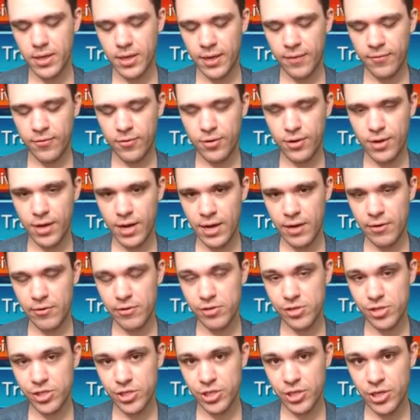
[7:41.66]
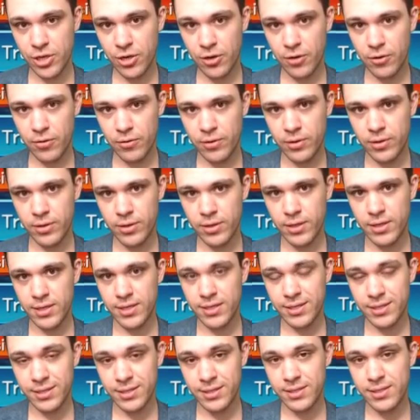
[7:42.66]
if your Kairi Xion
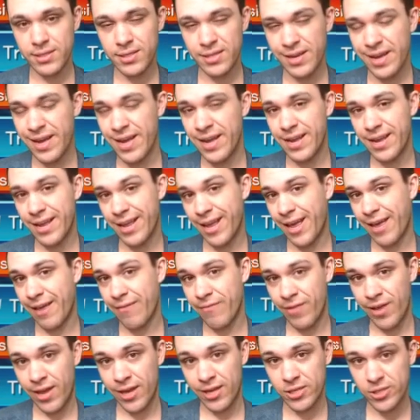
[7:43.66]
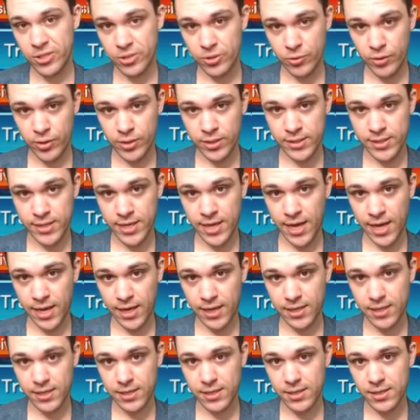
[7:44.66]
does not have extra attack.
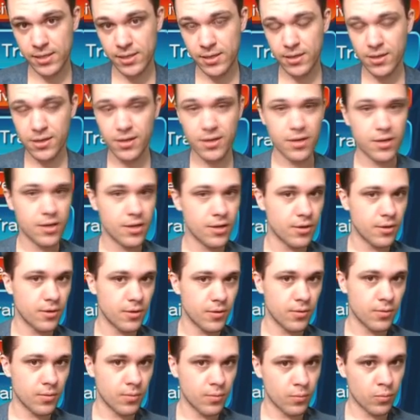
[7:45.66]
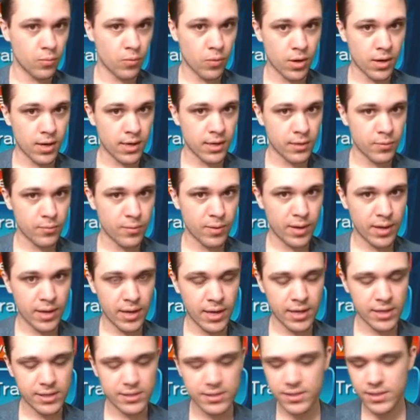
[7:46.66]
Why, you might
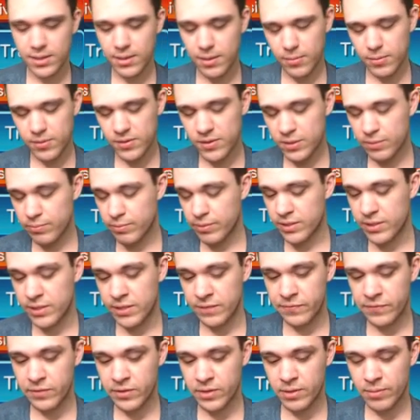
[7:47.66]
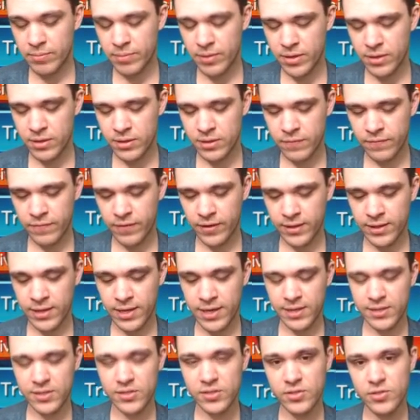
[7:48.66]
ask? Specifically because the fact
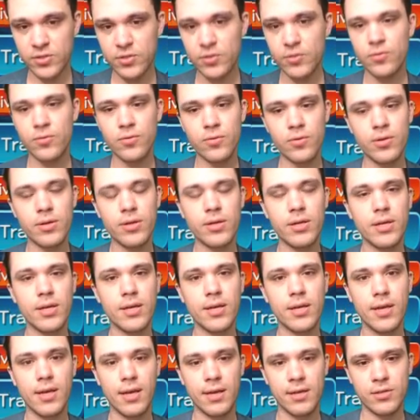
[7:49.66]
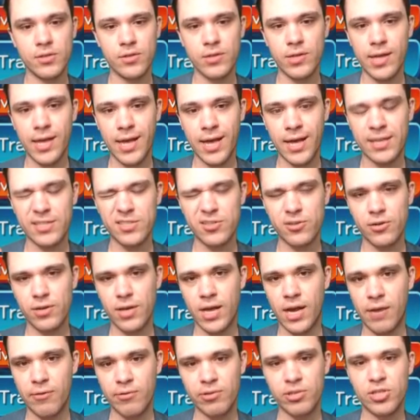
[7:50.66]
that as soon as you cast your
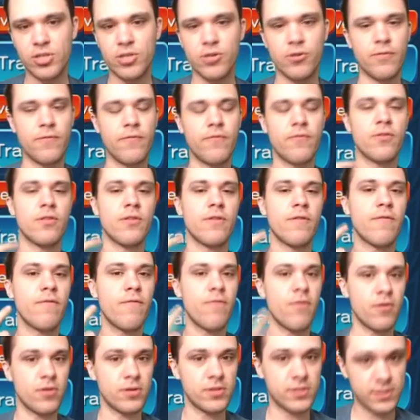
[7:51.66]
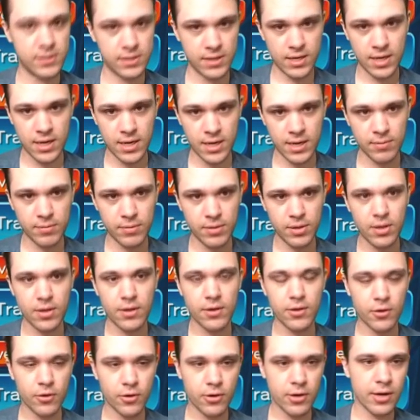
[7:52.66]
Kairi Xion for the first time,
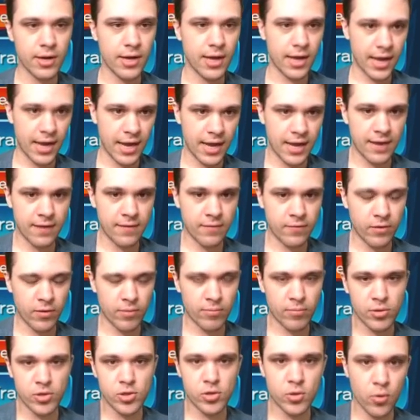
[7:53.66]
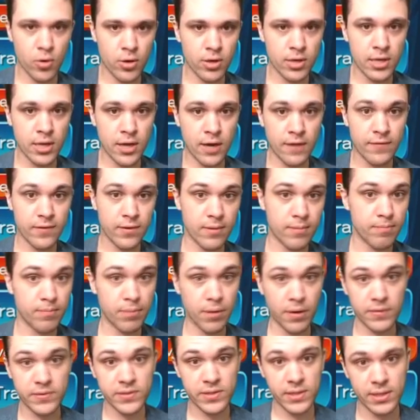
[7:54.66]
you're going to have a majority of your
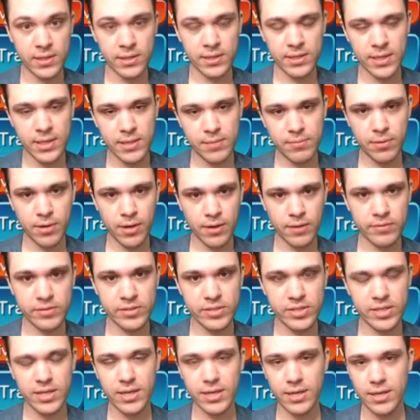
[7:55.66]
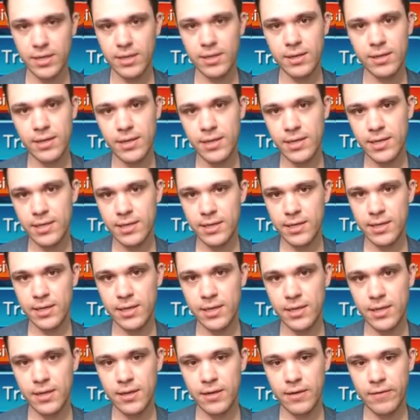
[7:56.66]
buffs and debuffs
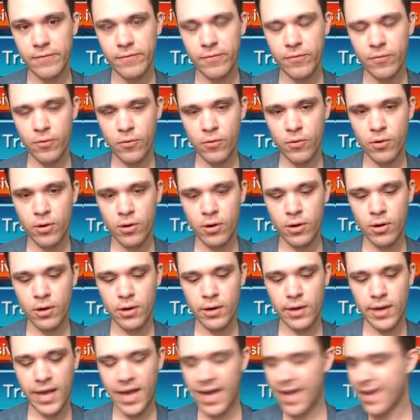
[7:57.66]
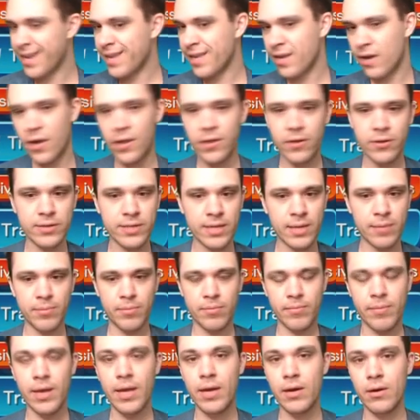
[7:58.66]
needed for any other type
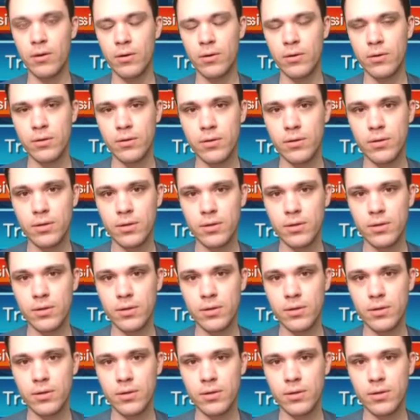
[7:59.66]
of medal